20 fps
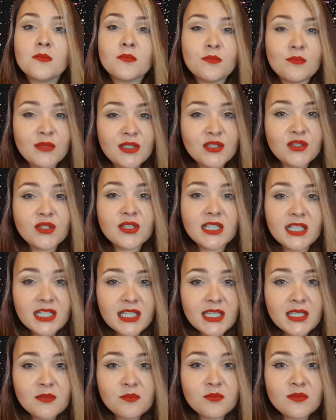Mildred
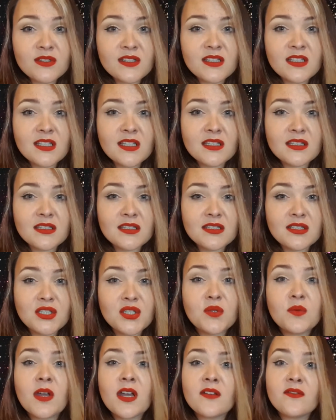claims
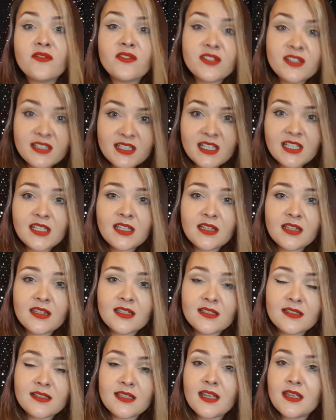to have seen
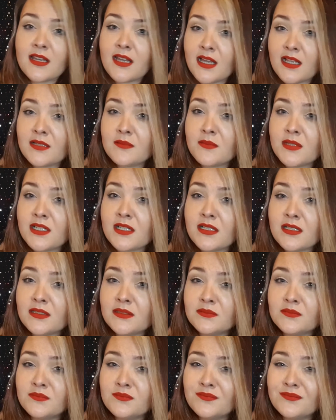this
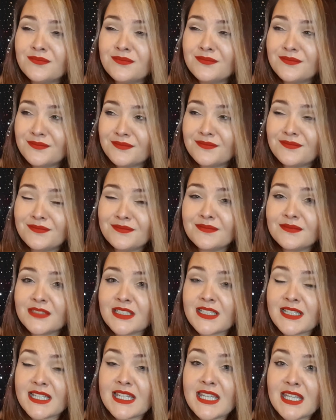elemental,
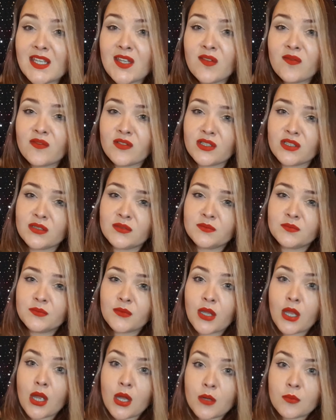this evil,
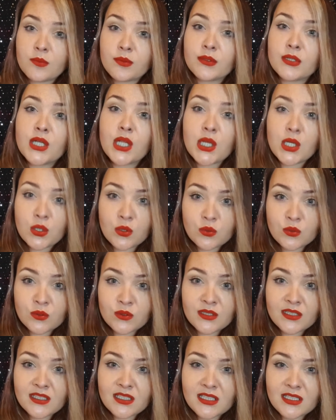up
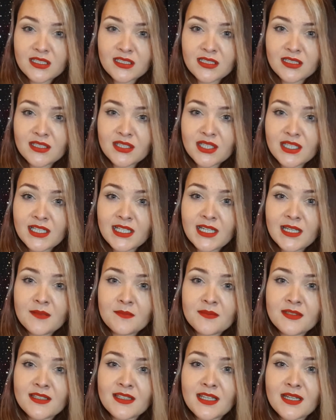close, and she
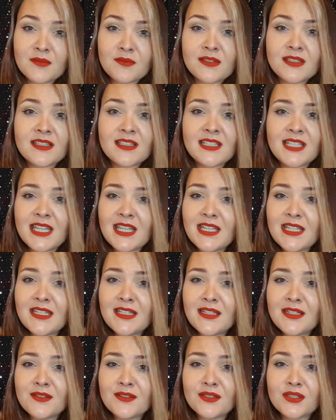claims that it was
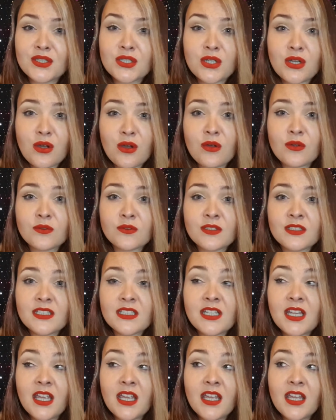thin,
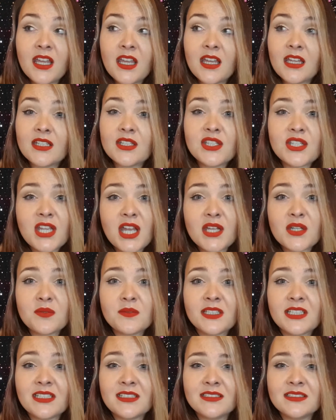gaunt and
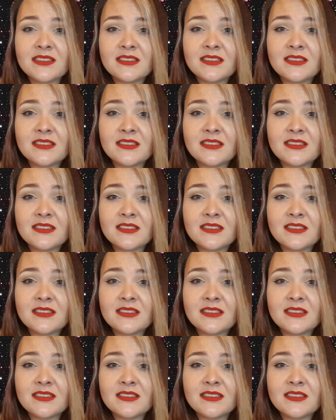shadowy